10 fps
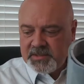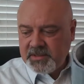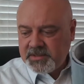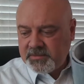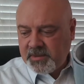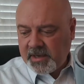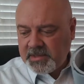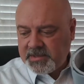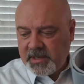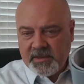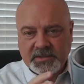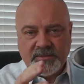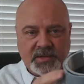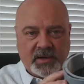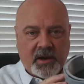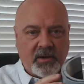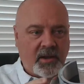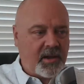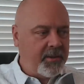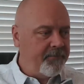This, like I said, this was a
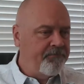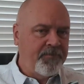Carlon.